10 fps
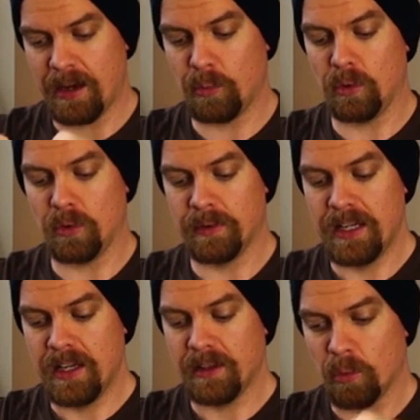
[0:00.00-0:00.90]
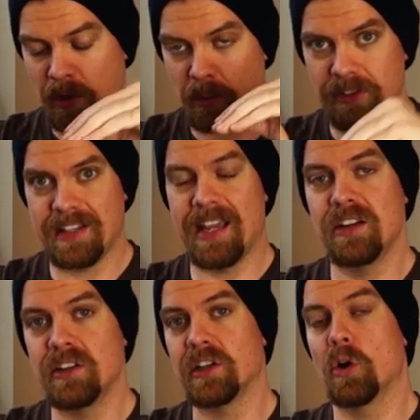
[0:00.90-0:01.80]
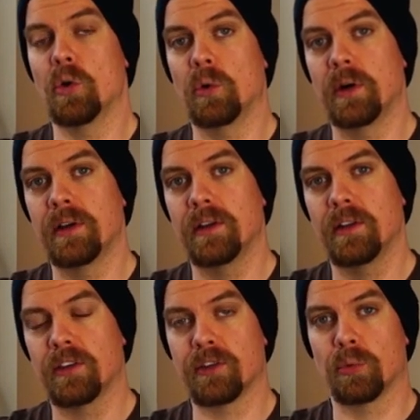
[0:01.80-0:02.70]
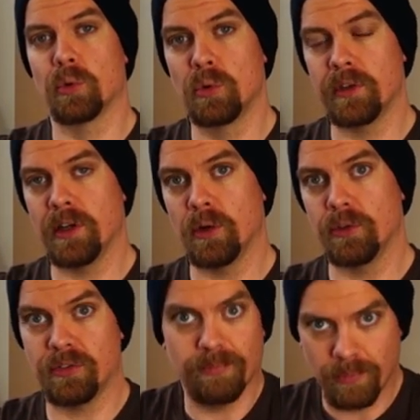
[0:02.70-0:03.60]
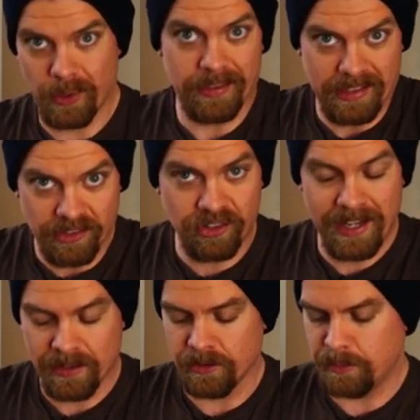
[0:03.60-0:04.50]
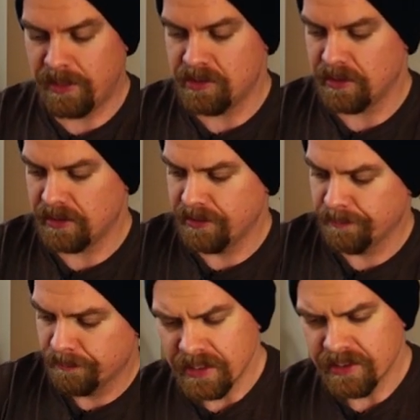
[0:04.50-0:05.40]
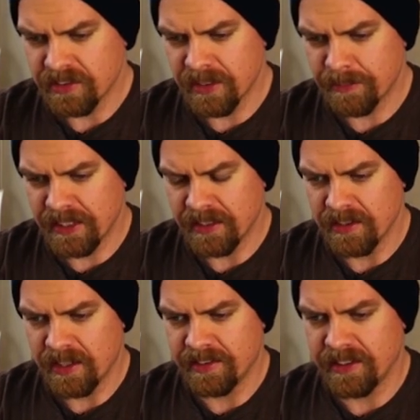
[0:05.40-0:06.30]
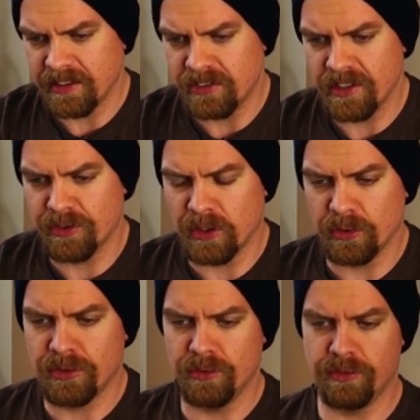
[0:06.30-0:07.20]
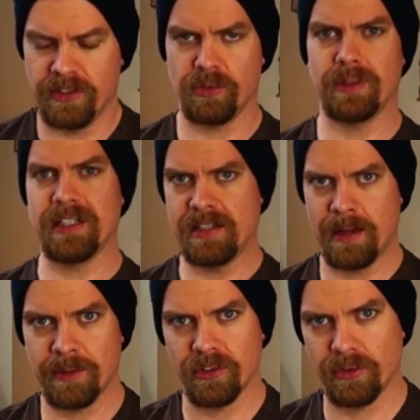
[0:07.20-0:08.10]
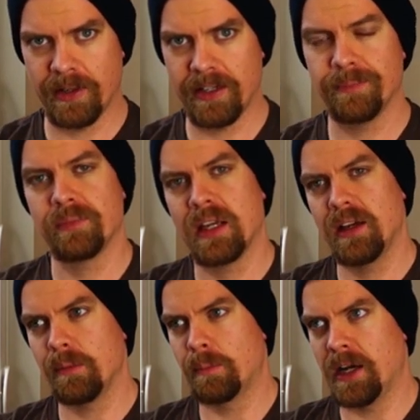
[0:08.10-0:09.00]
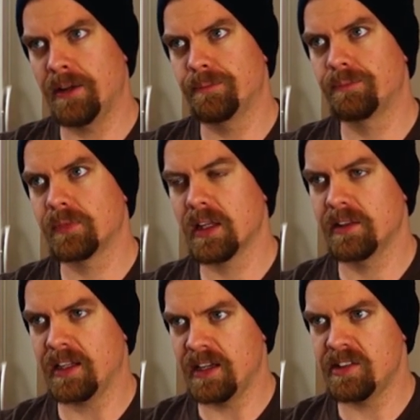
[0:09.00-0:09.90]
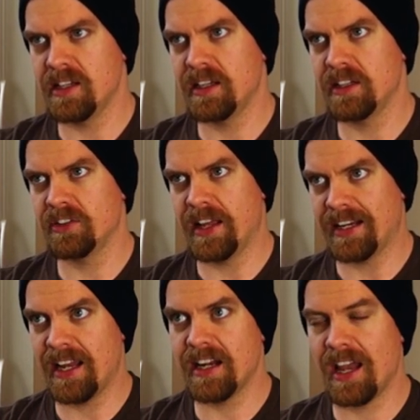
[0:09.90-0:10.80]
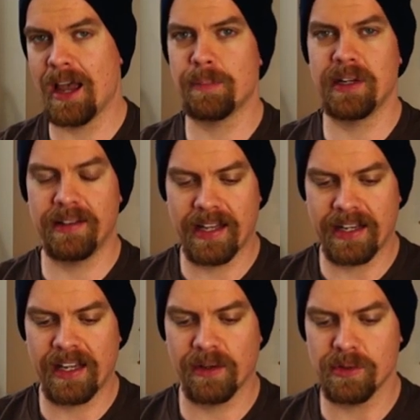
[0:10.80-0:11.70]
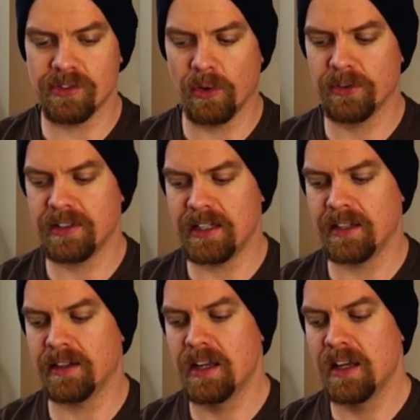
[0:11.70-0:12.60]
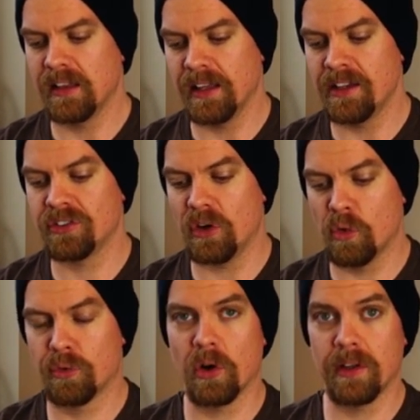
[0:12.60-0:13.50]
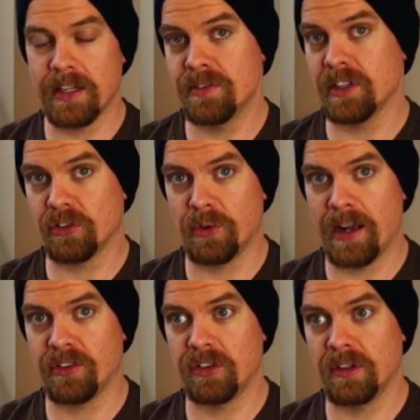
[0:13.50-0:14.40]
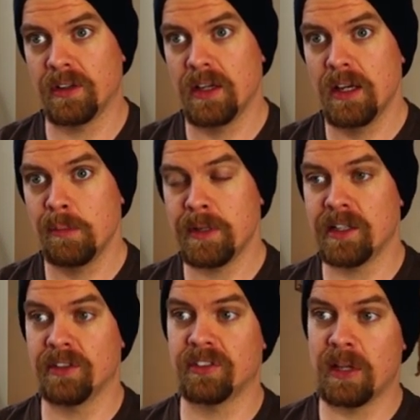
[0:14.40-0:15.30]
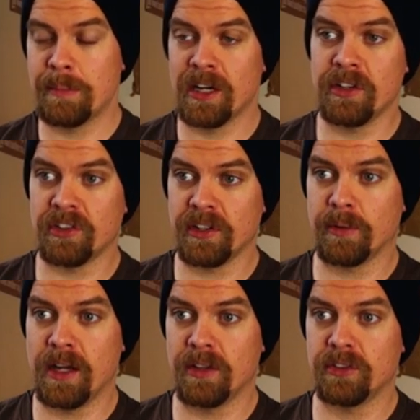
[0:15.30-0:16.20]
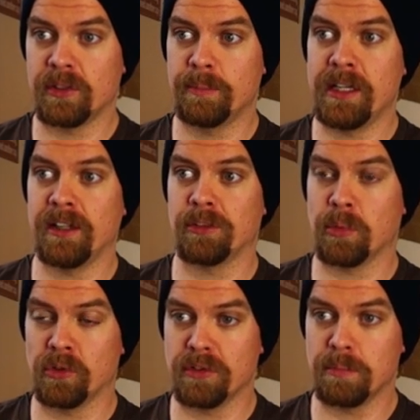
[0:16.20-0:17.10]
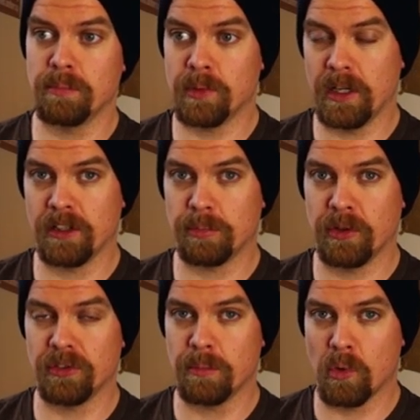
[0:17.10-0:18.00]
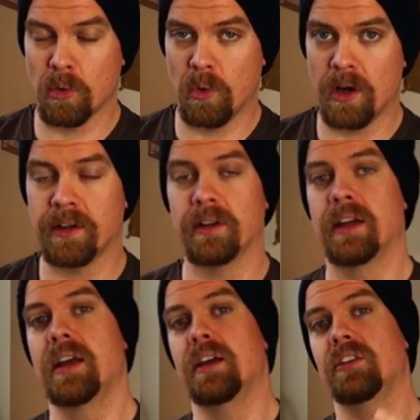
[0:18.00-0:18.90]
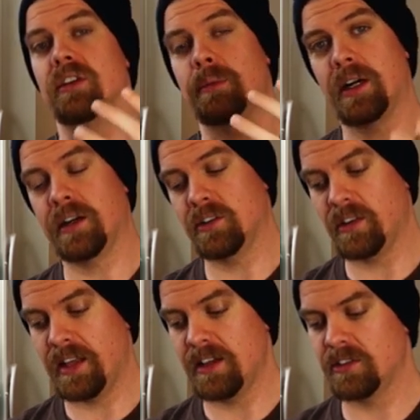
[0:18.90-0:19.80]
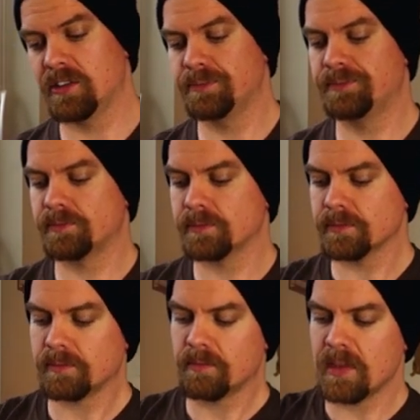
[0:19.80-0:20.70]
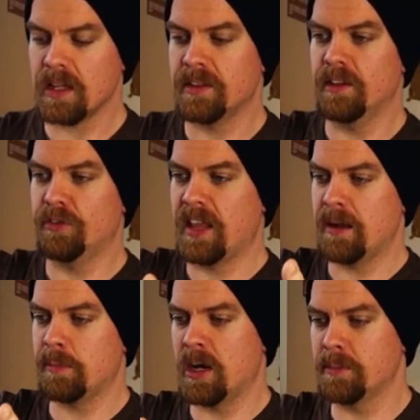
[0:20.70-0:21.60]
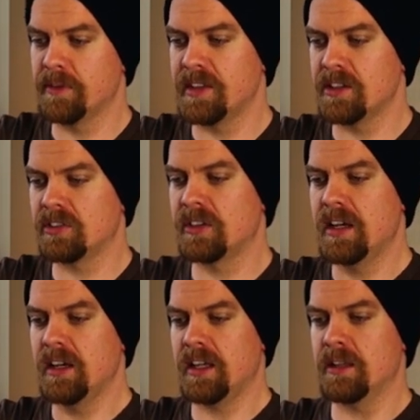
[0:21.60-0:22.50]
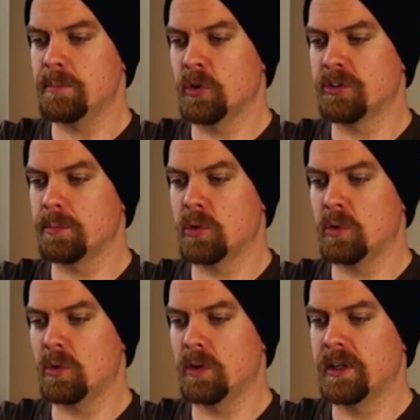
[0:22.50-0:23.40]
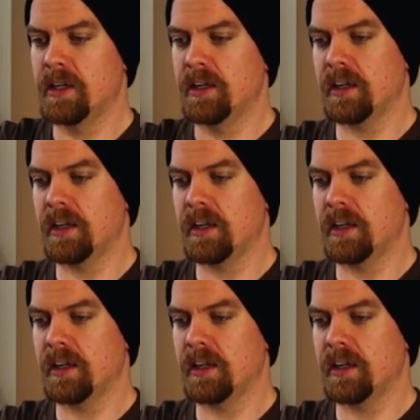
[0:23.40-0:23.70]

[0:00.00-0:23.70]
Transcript: that will the water will tend to go through those, well, the channels basically. It's something that I think is difficult to visually demonstrate, but the idea is that can happen, and that can result in less overall even extraction because some areas of the grounds are being exposed to more water, some areas less. The flat bottom of this and the multiple